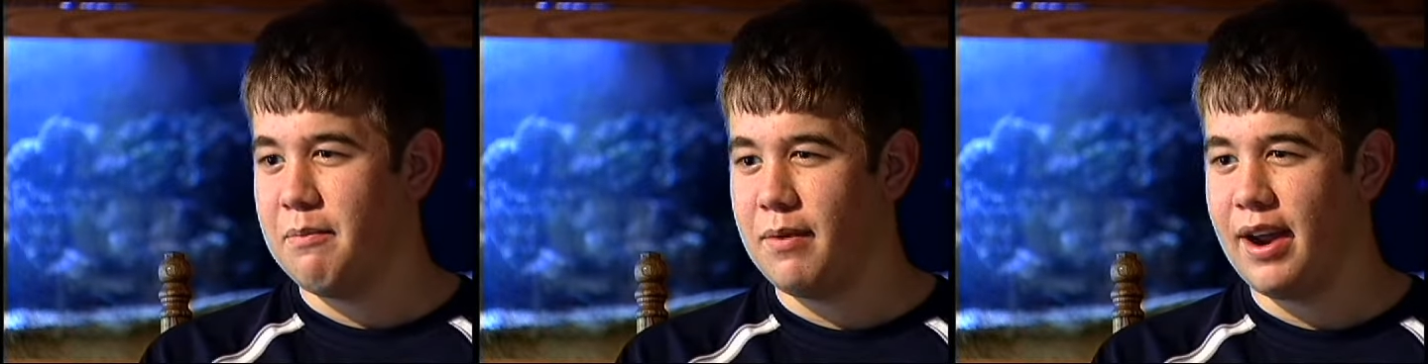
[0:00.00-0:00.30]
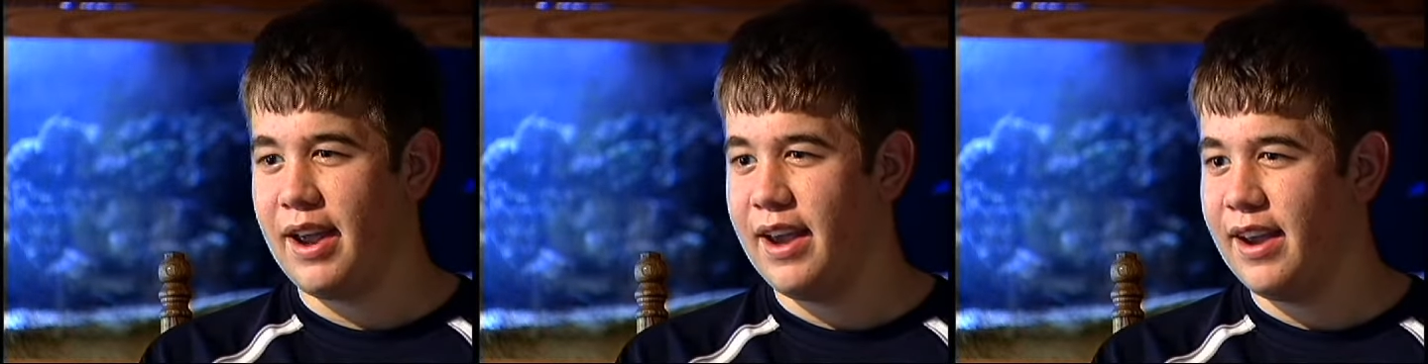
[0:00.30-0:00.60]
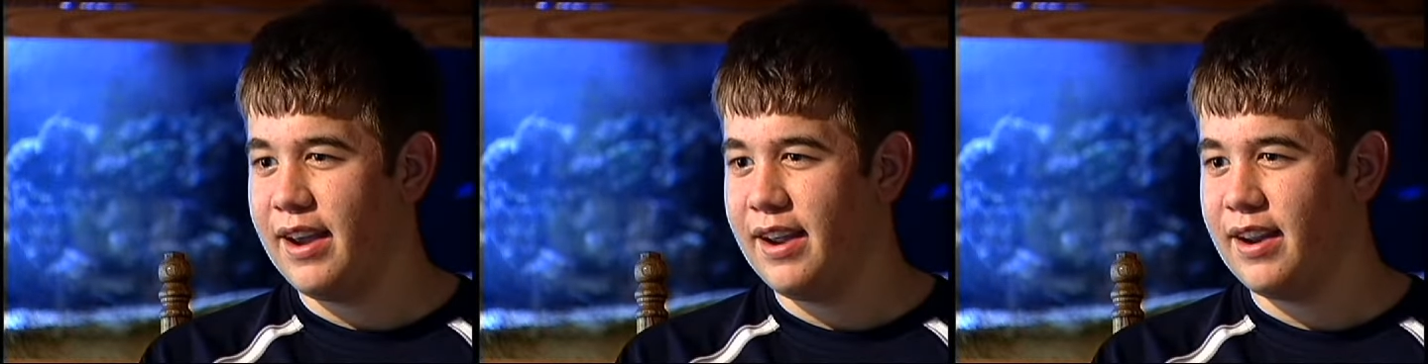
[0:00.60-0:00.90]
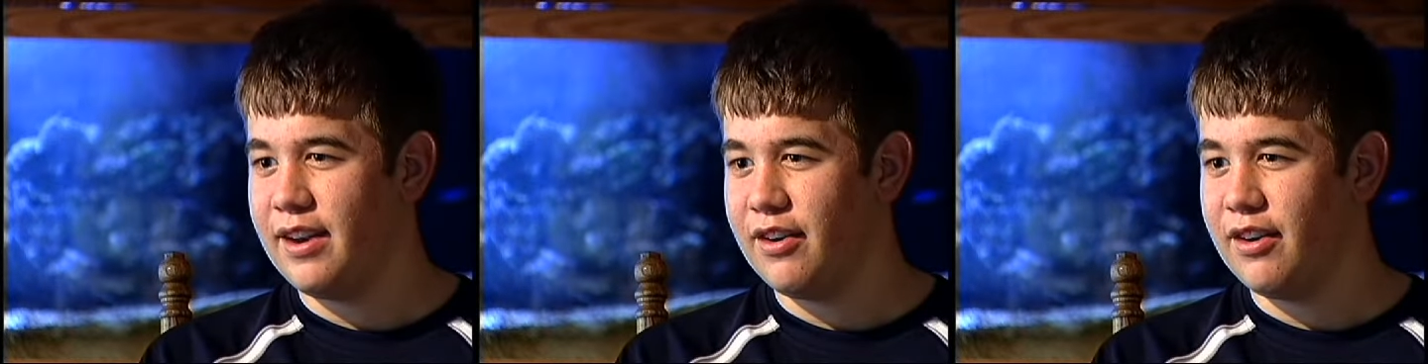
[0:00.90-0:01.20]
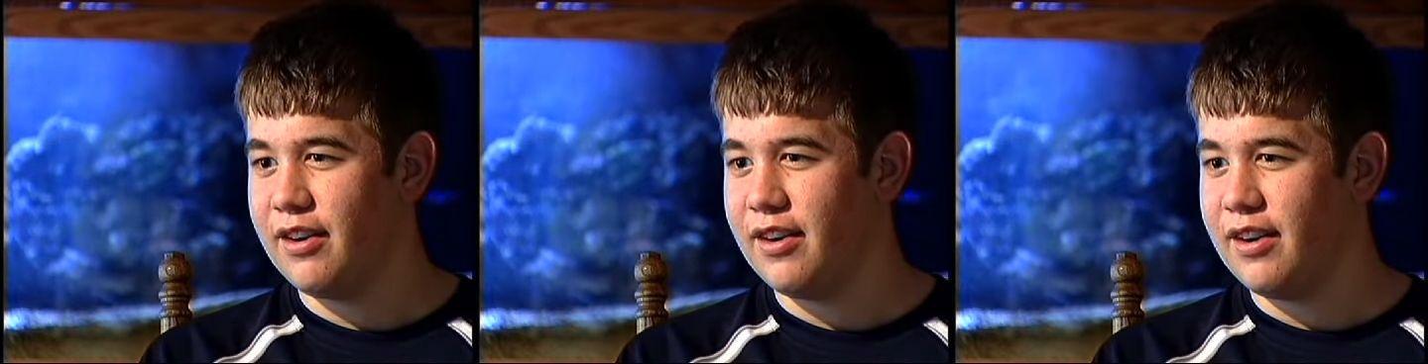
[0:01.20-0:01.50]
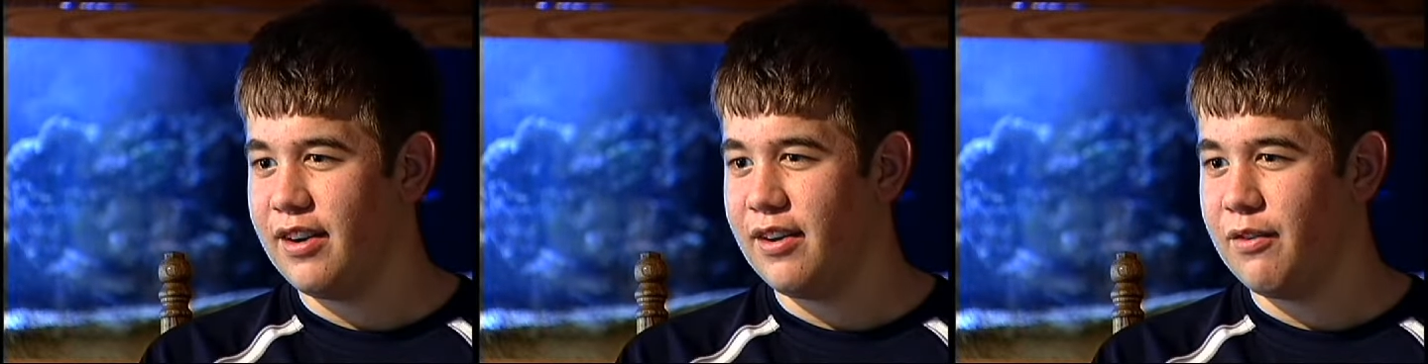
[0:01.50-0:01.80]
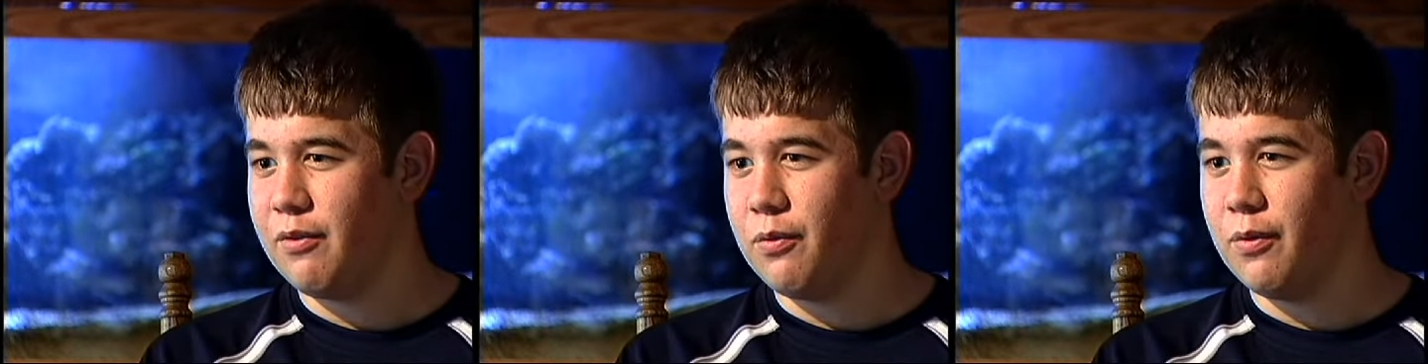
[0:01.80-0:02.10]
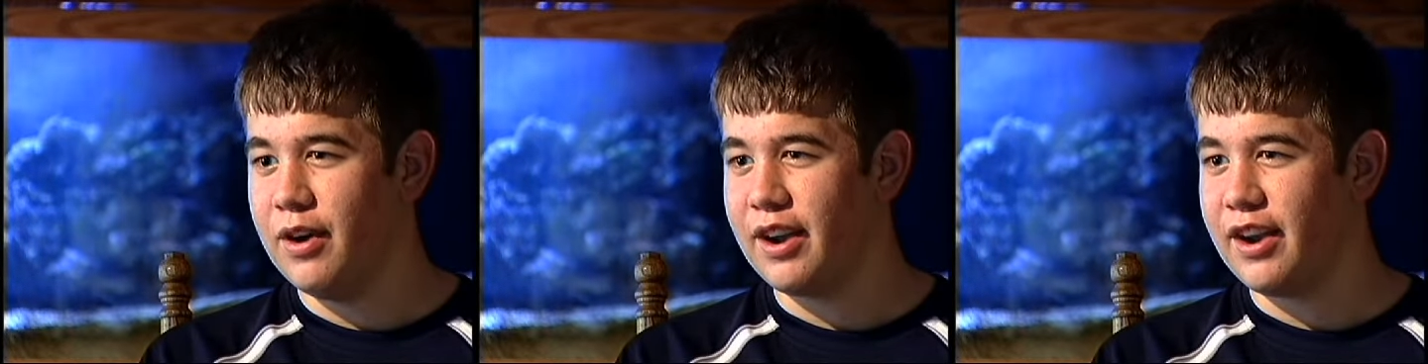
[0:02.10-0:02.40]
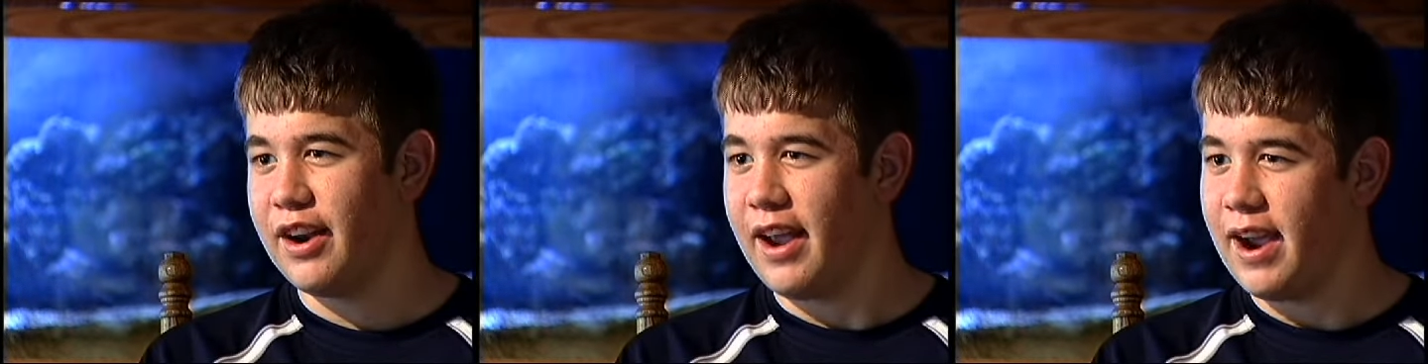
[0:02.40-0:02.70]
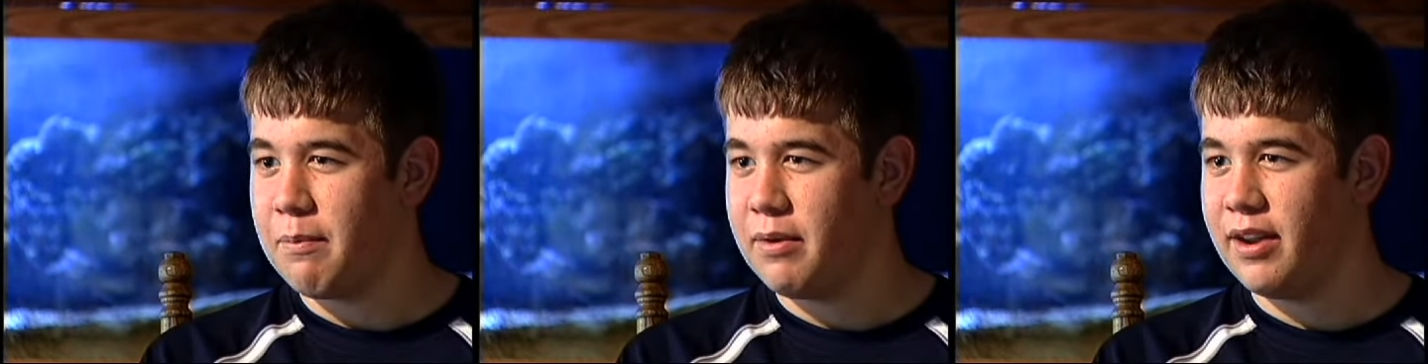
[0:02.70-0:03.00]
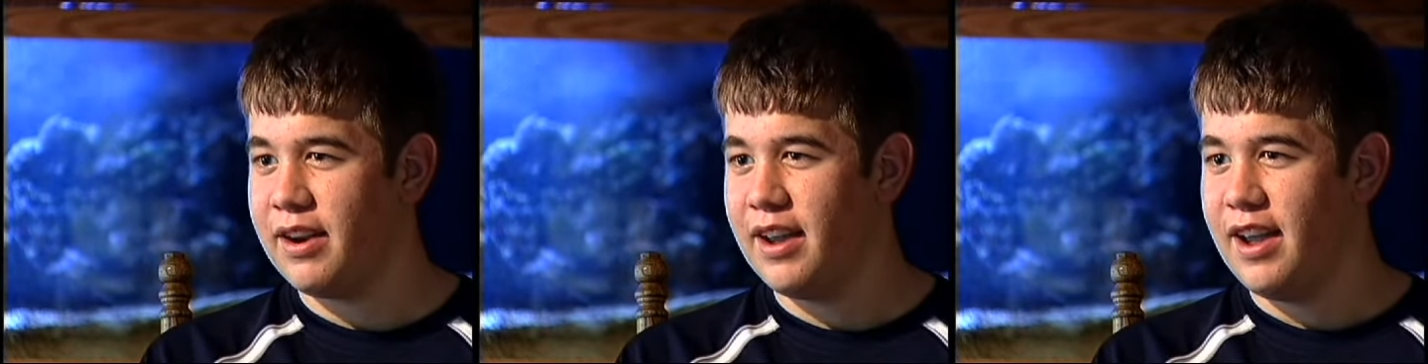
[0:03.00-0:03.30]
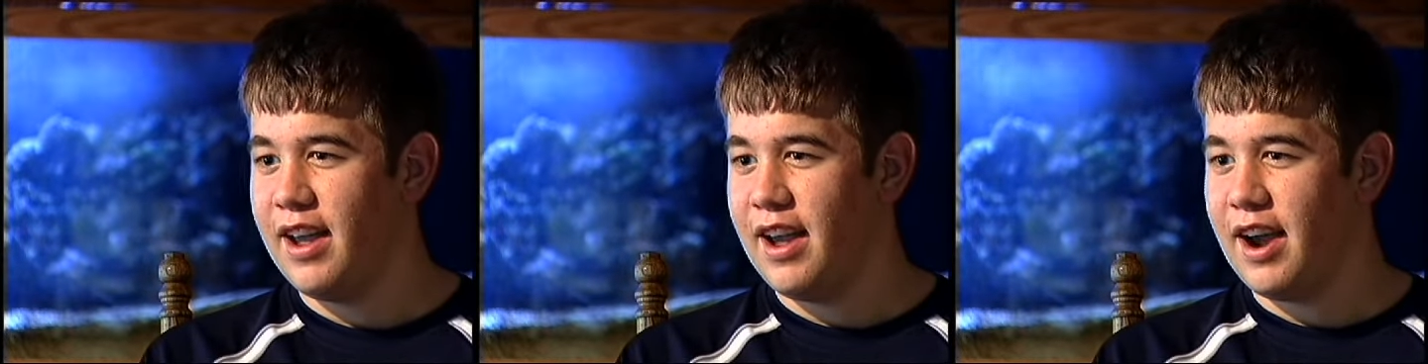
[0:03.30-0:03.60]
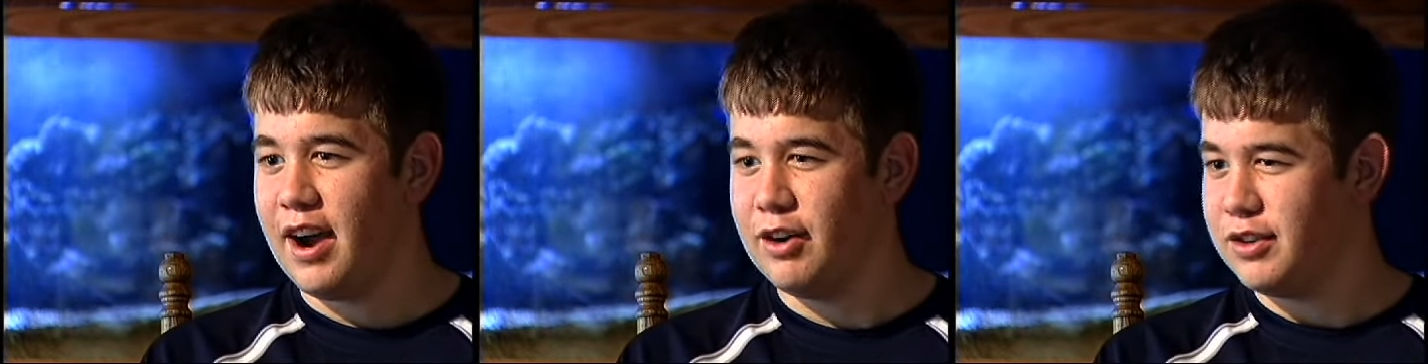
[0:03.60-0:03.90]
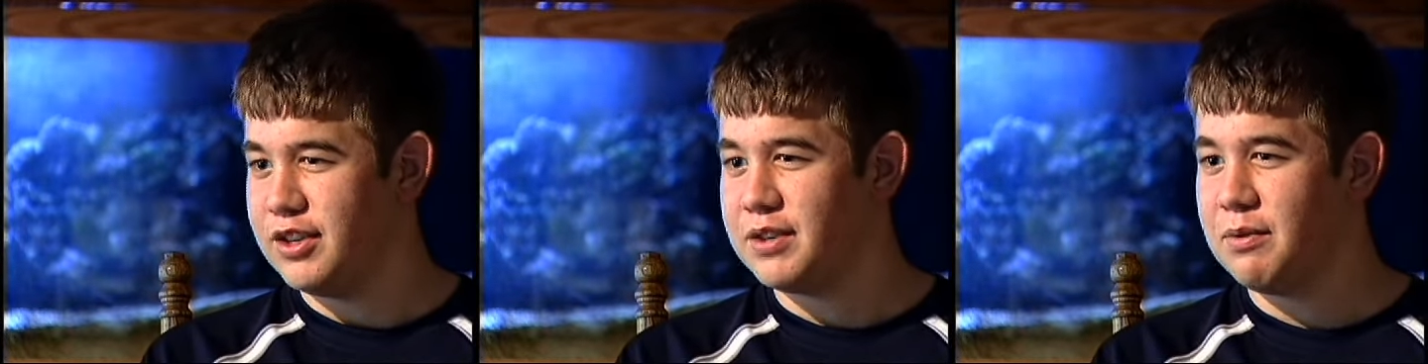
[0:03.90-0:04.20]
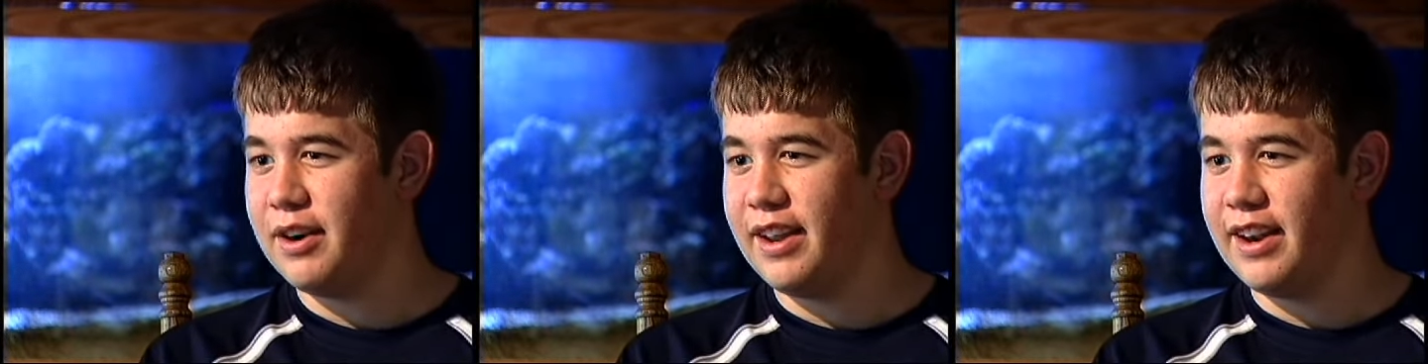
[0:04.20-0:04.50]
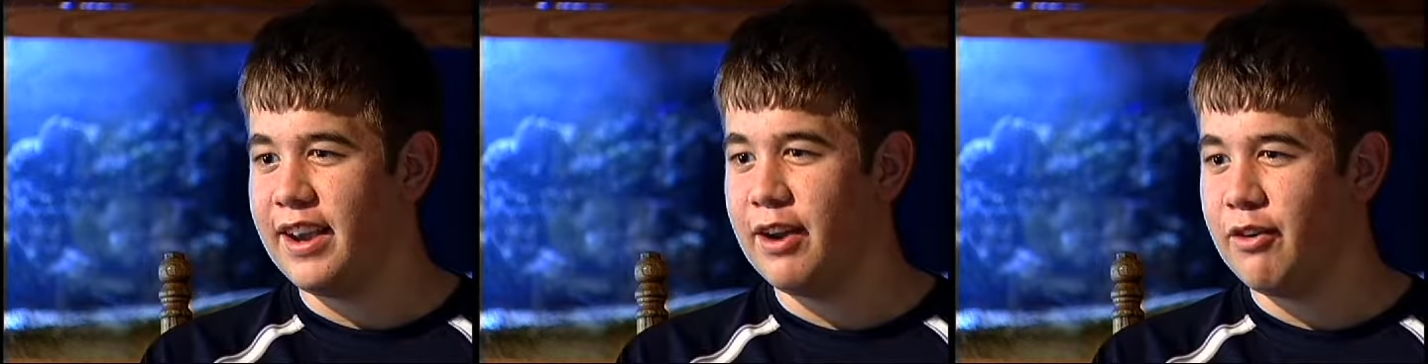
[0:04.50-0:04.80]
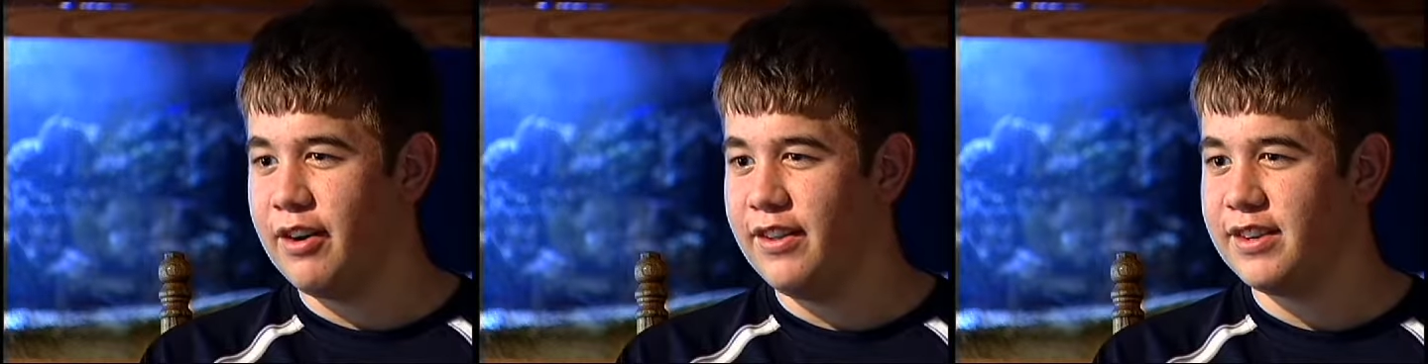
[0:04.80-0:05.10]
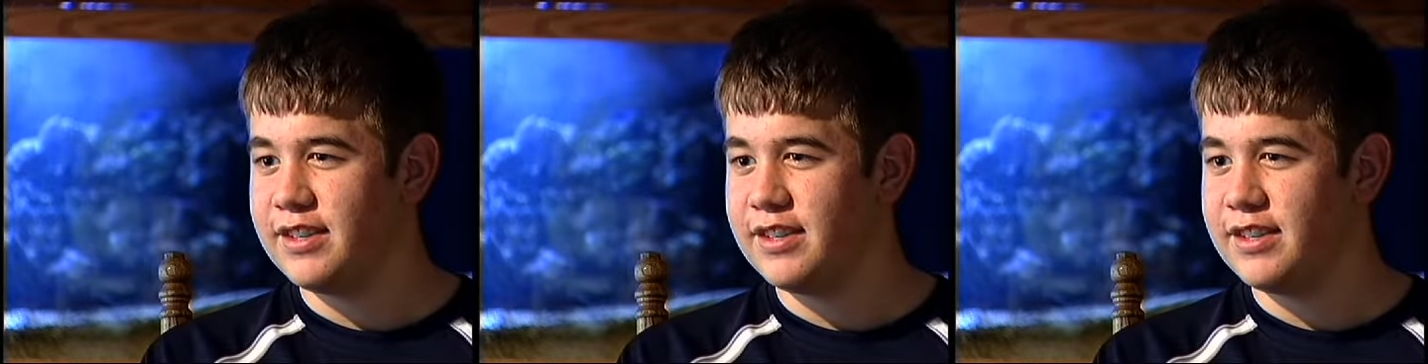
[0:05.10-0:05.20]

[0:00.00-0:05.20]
my head or what could happen. I was just wanting to get rid of the